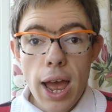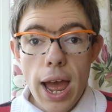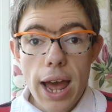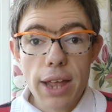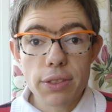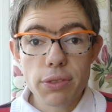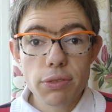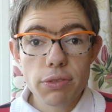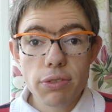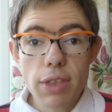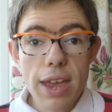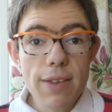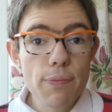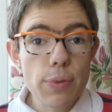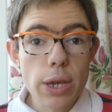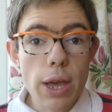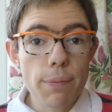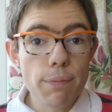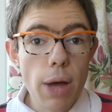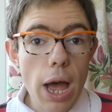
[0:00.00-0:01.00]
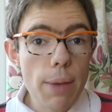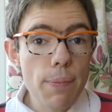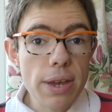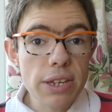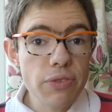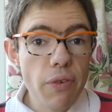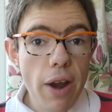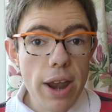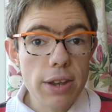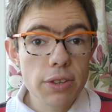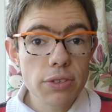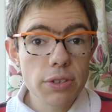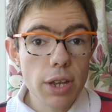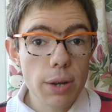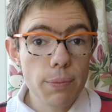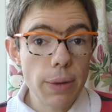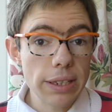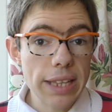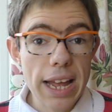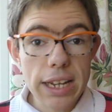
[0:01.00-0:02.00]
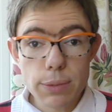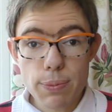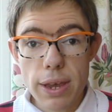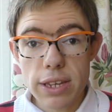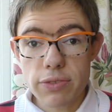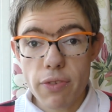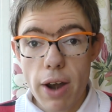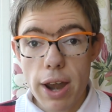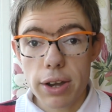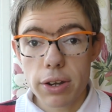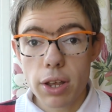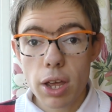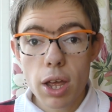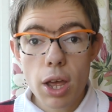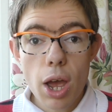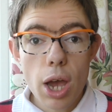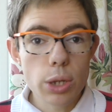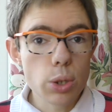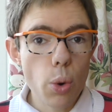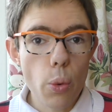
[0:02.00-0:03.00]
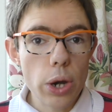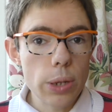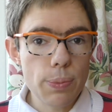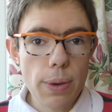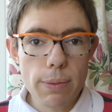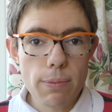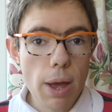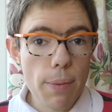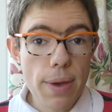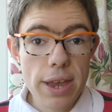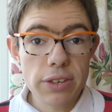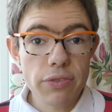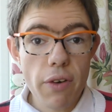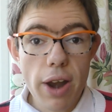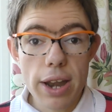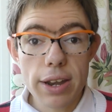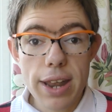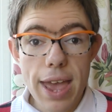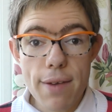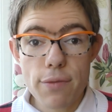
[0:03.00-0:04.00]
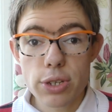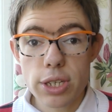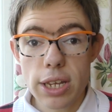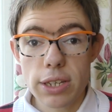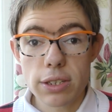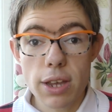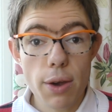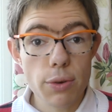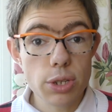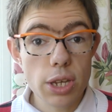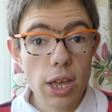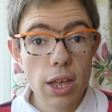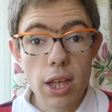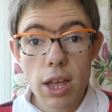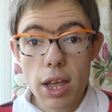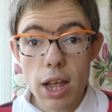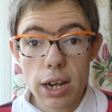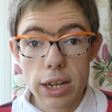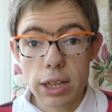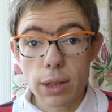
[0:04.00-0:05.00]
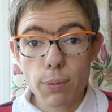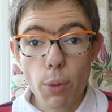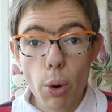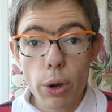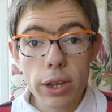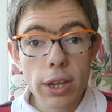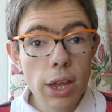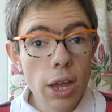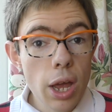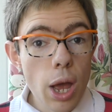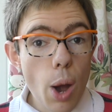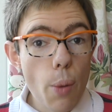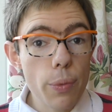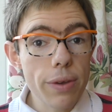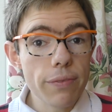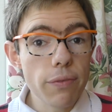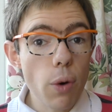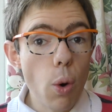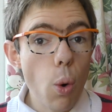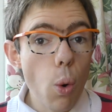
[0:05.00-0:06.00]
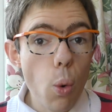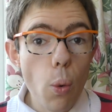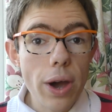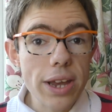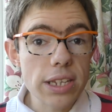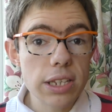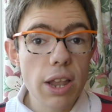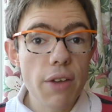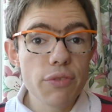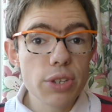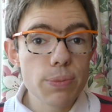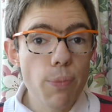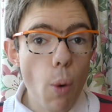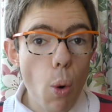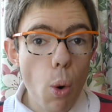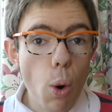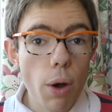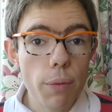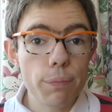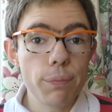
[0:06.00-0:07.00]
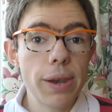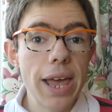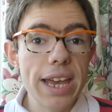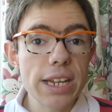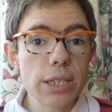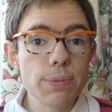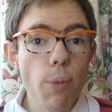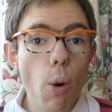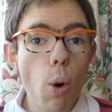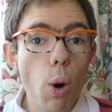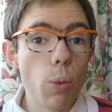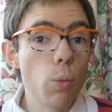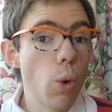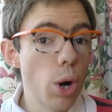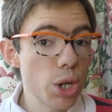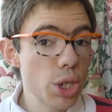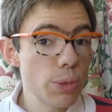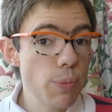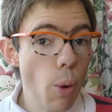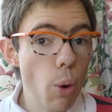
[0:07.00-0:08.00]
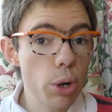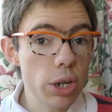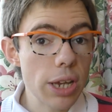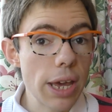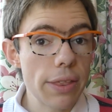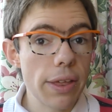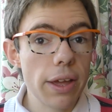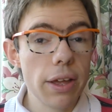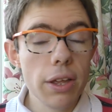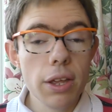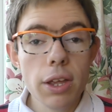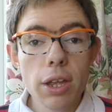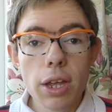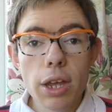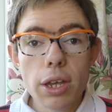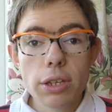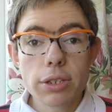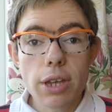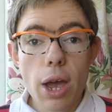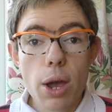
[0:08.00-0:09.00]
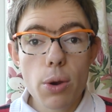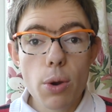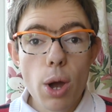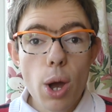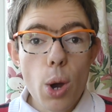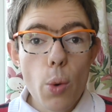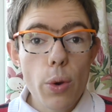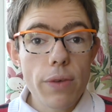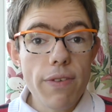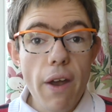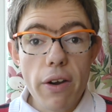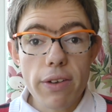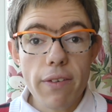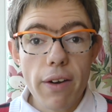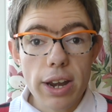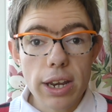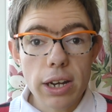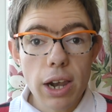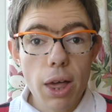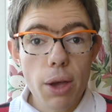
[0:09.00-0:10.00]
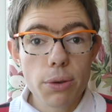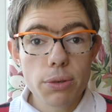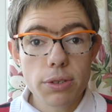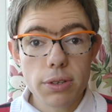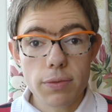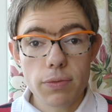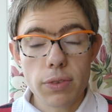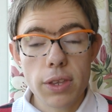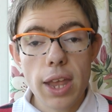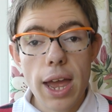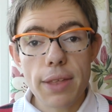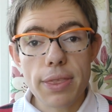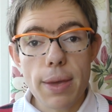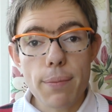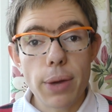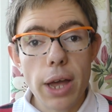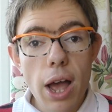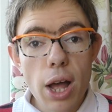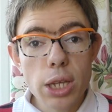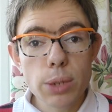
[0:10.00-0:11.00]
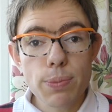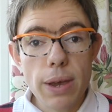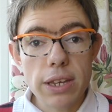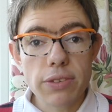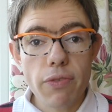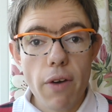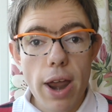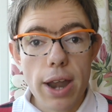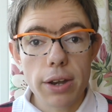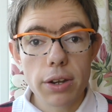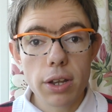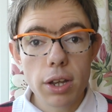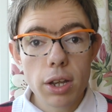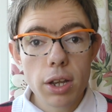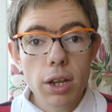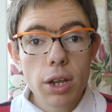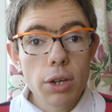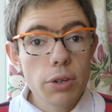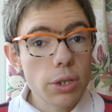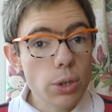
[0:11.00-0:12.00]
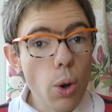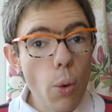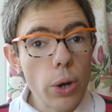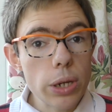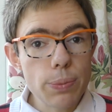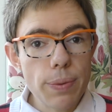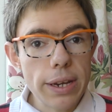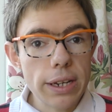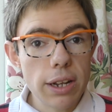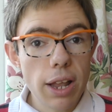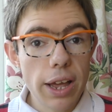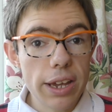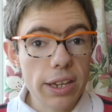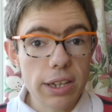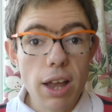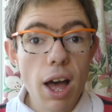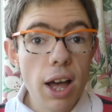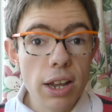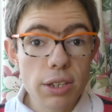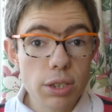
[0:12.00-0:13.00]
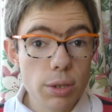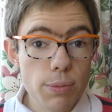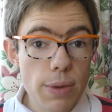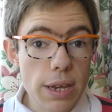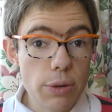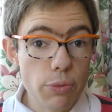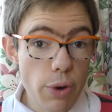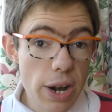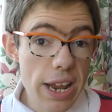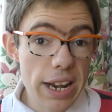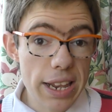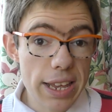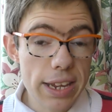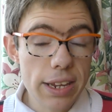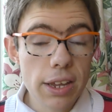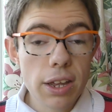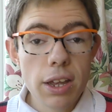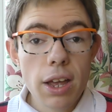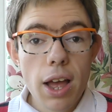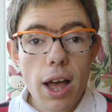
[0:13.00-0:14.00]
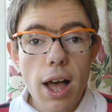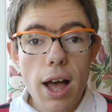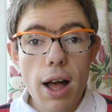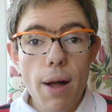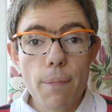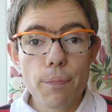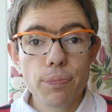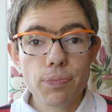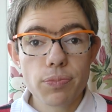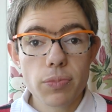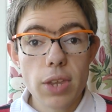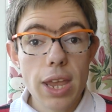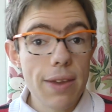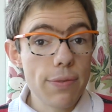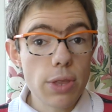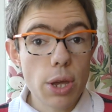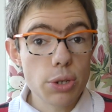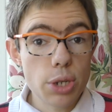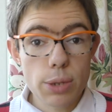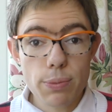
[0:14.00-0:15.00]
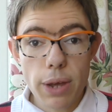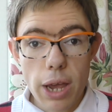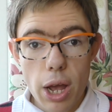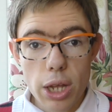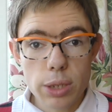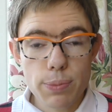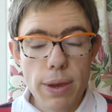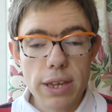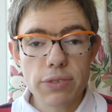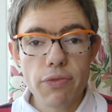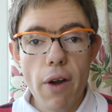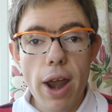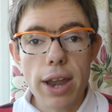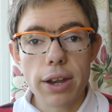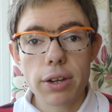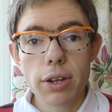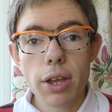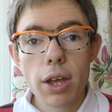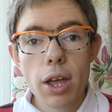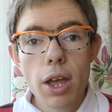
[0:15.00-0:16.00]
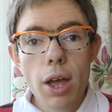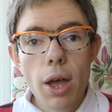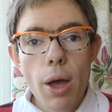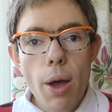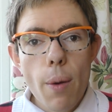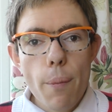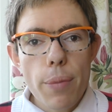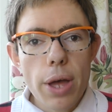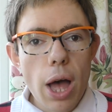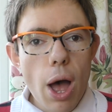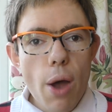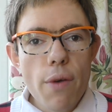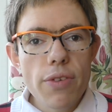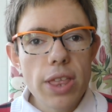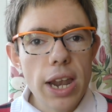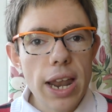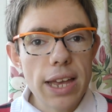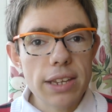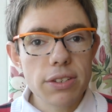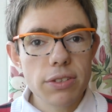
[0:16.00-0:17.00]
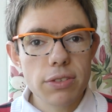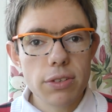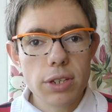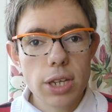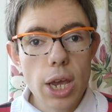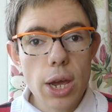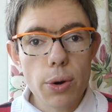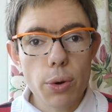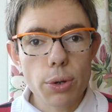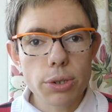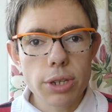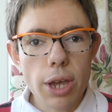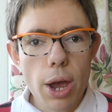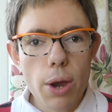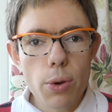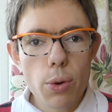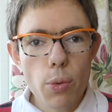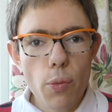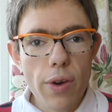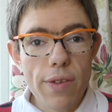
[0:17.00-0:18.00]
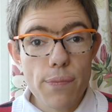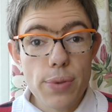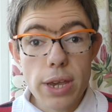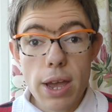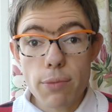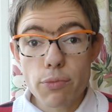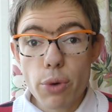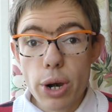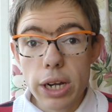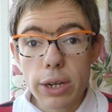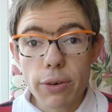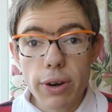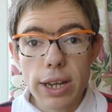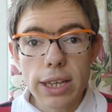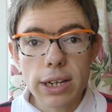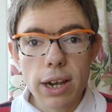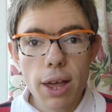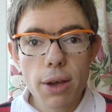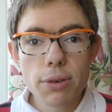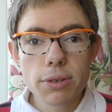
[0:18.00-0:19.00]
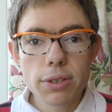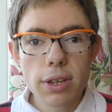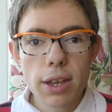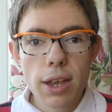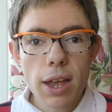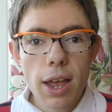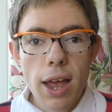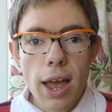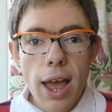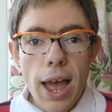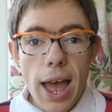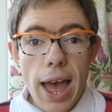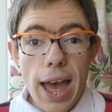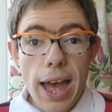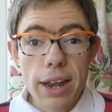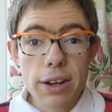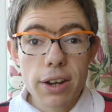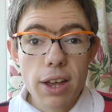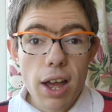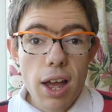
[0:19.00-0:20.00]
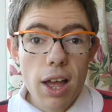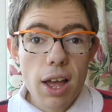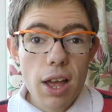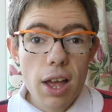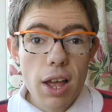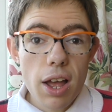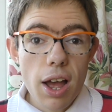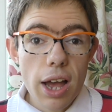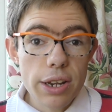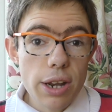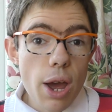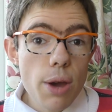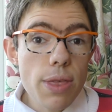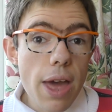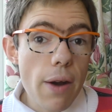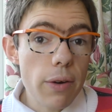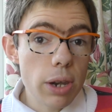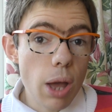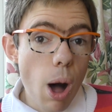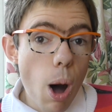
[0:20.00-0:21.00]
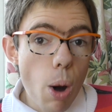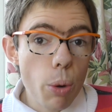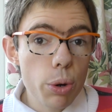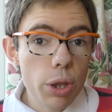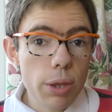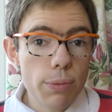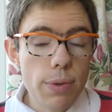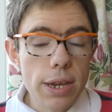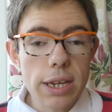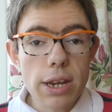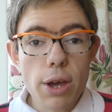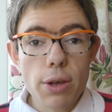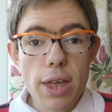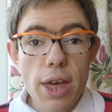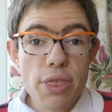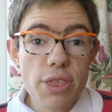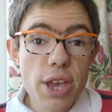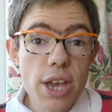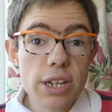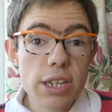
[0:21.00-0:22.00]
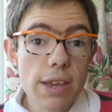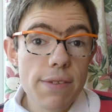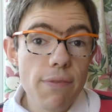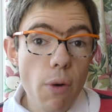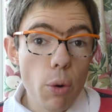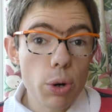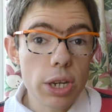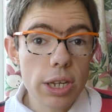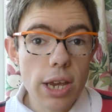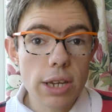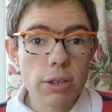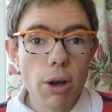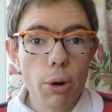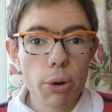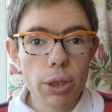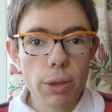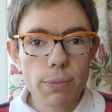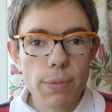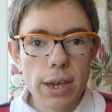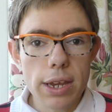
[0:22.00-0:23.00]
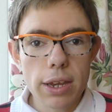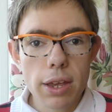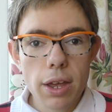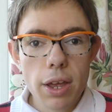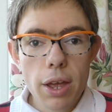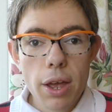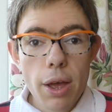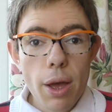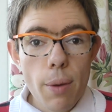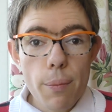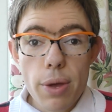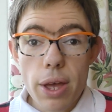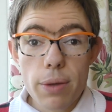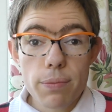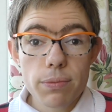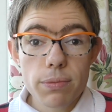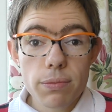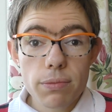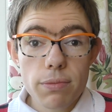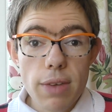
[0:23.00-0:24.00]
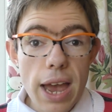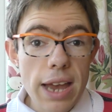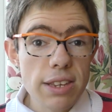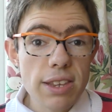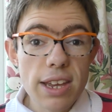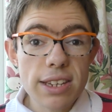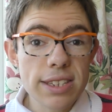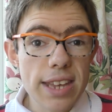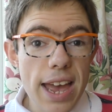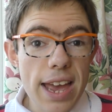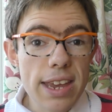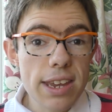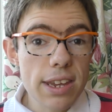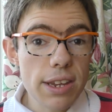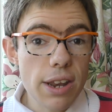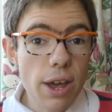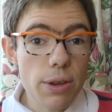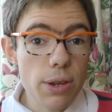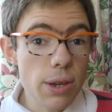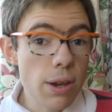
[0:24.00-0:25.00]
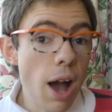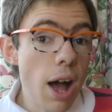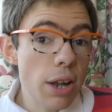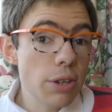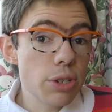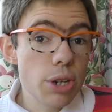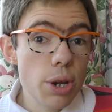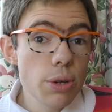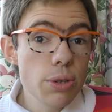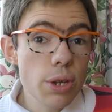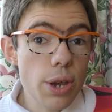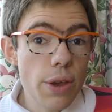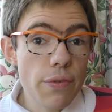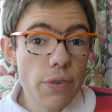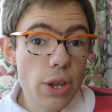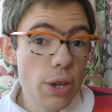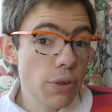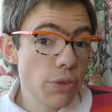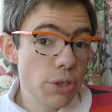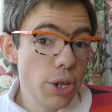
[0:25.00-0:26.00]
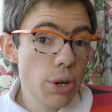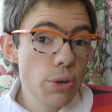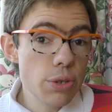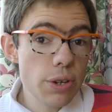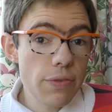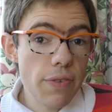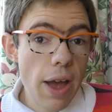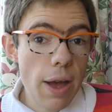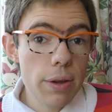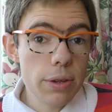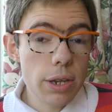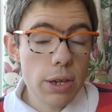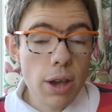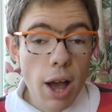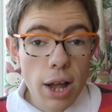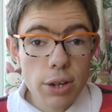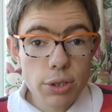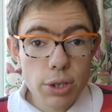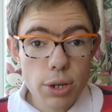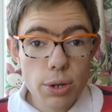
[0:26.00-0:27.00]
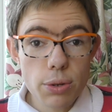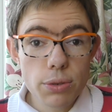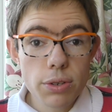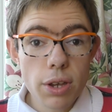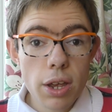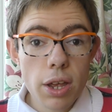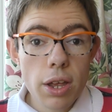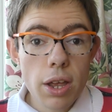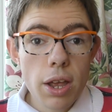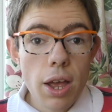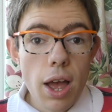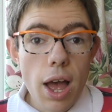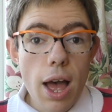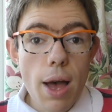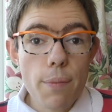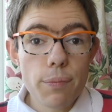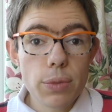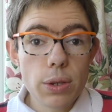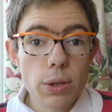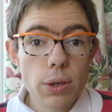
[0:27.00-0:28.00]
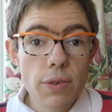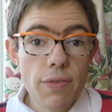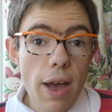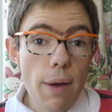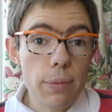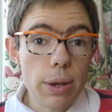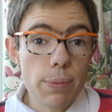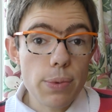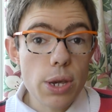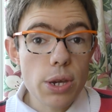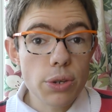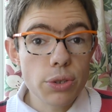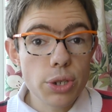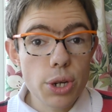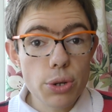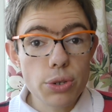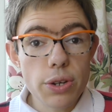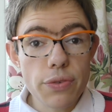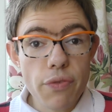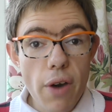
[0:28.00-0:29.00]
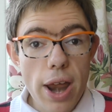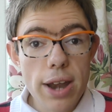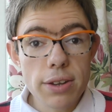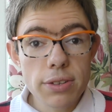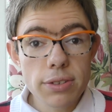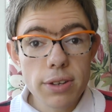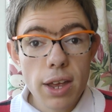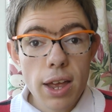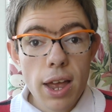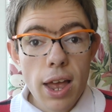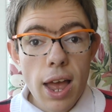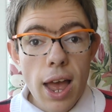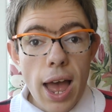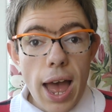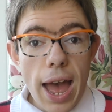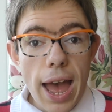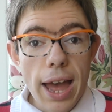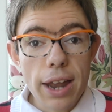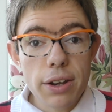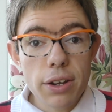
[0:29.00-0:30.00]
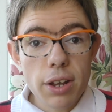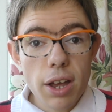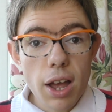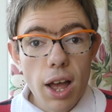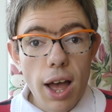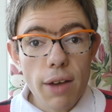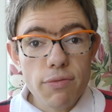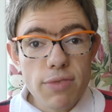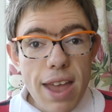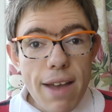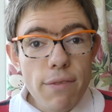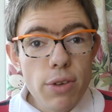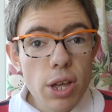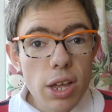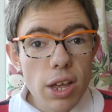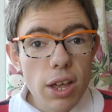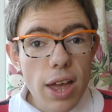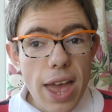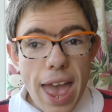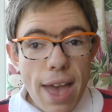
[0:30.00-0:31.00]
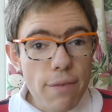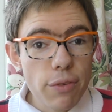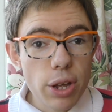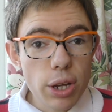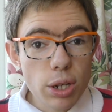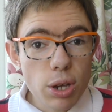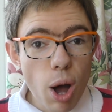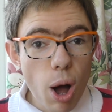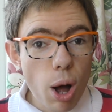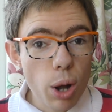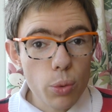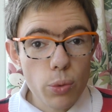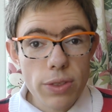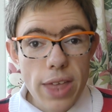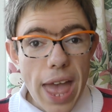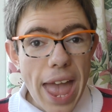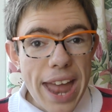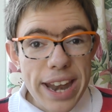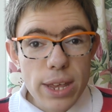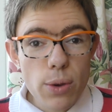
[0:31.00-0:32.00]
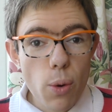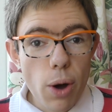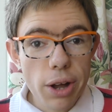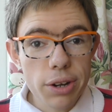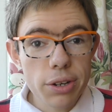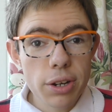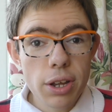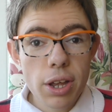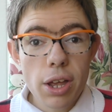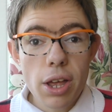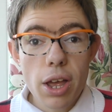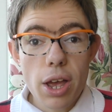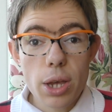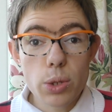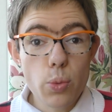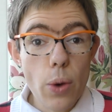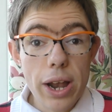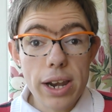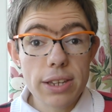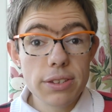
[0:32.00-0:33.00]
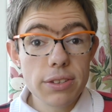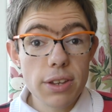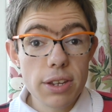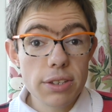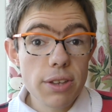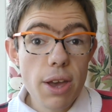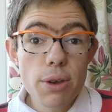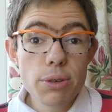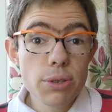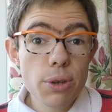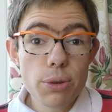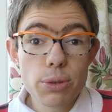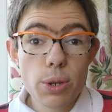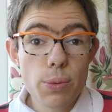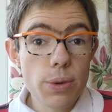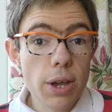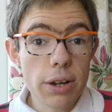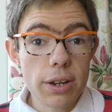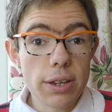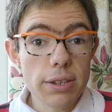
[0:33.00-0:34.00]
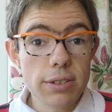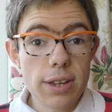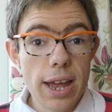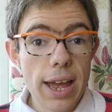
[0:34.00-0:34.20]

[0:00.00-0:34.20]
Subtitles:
And they've become my best friends, and my dad's best friend has always been my best friend ever since I was a little boy. And we've always loved sport and played sport and watched sport together. So we're very, very close. And then my aunt's best friend, she's always been like an aunt to me, really, even though she's my aunt's best friend. But over the last year or so, we've become really, really close. And I know they're a lot older than me, you know, they're 30, 40 years older than me. But as I say, you know, you can't choose who you can choose your you can't choose your family, but you can choose your friends. And I've never, ever got on with anyone as well as those two, to be honest.